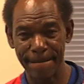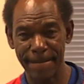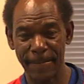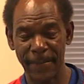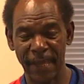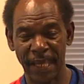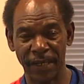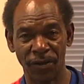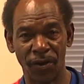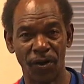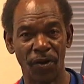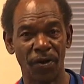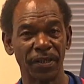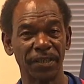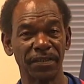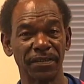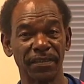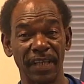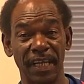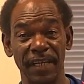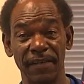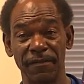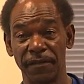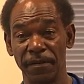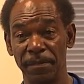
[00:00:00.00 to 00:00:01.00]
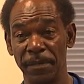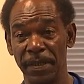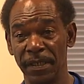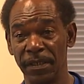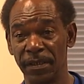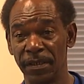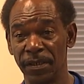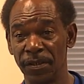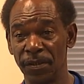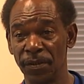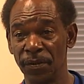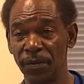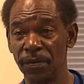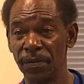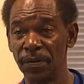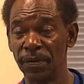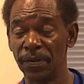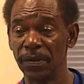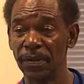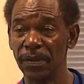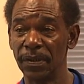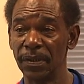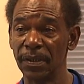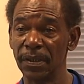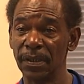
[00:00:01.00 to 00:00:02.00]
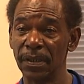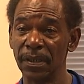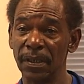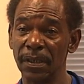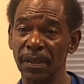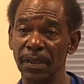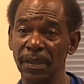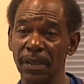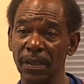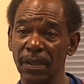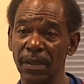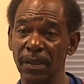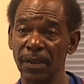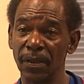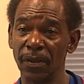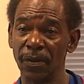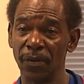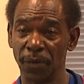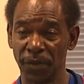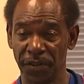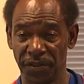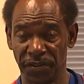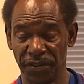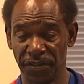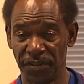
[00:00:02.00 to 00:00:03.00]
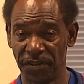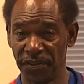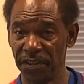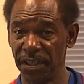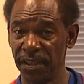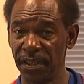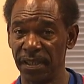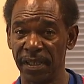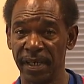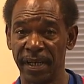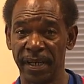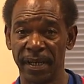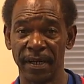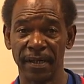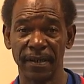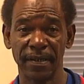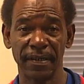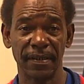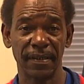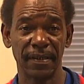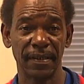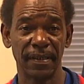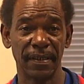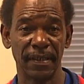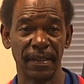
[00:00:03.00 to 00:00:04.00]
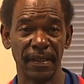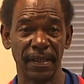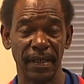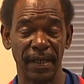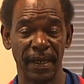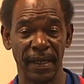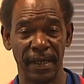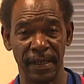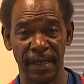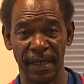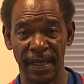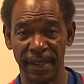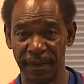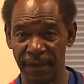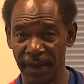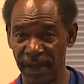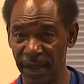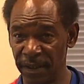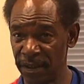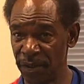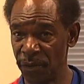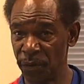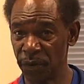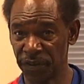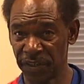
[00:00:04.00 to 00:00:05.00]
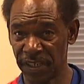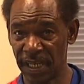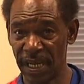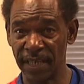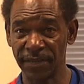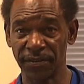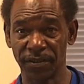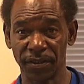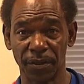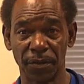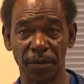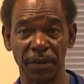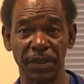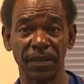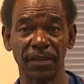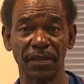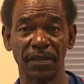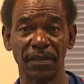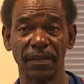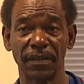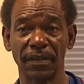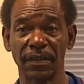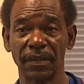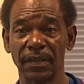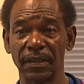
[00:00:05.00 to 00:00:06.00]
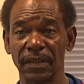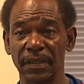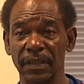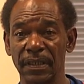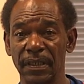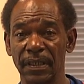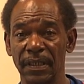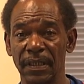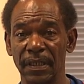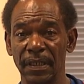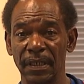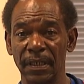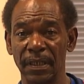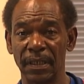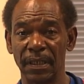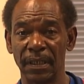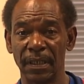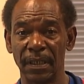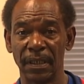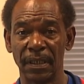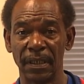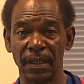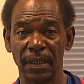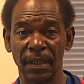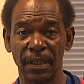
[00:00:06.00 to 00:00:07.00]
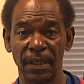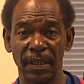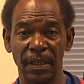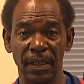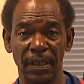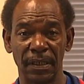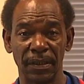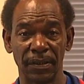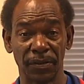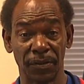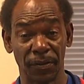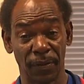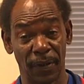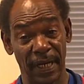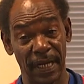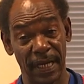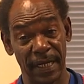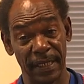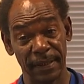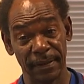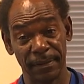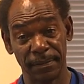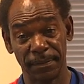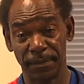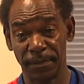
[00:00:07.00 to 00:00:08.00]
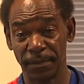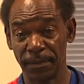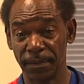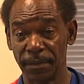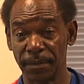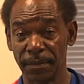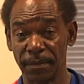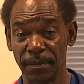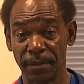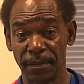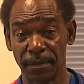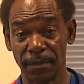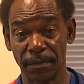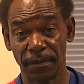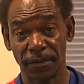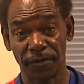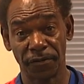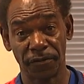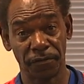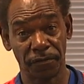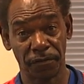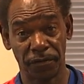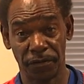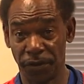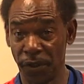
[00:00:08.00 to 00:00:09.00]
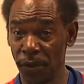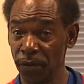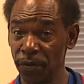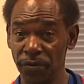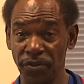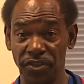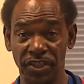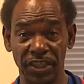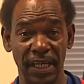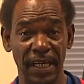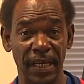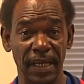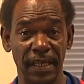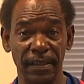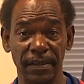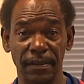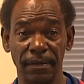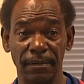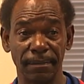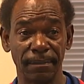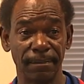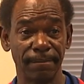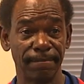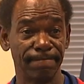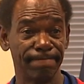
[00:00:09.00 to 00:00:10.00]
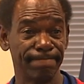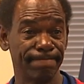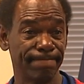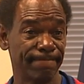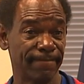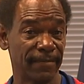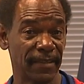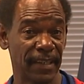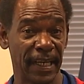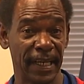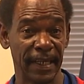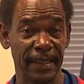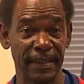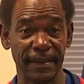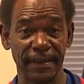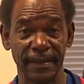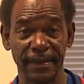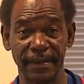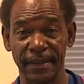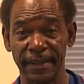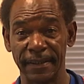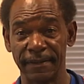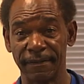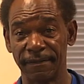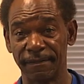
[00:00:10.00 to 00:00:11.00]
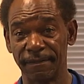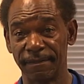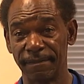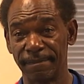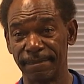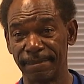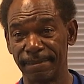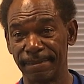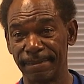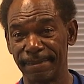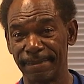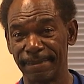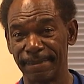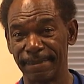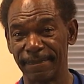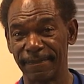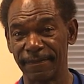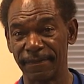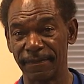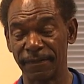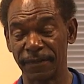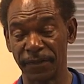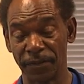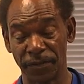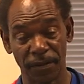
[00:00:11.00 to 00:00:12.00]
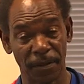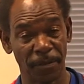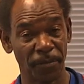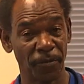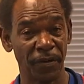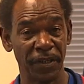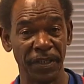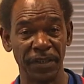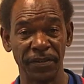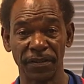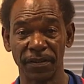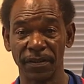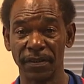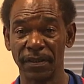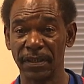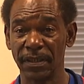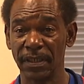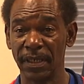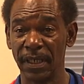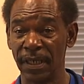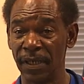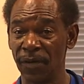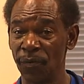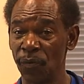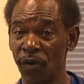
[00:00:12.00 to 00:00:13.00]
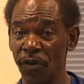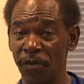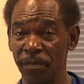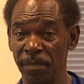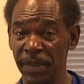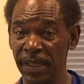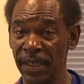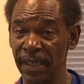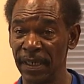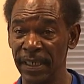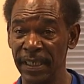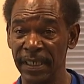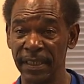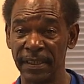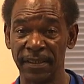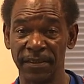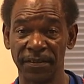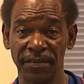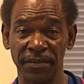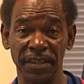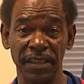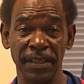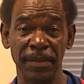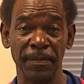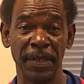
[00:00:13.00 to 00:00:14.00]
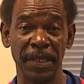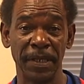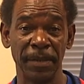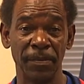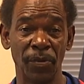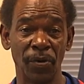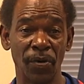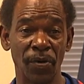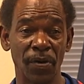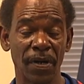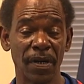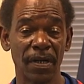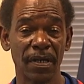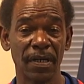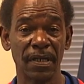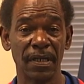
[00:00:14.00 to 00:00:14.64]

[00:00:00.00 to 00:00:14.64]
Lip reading: and the hardest thing for me to do was to sit there and not think there was consequences. So I told John that if for some reason he didn't want me to lead this team anymore,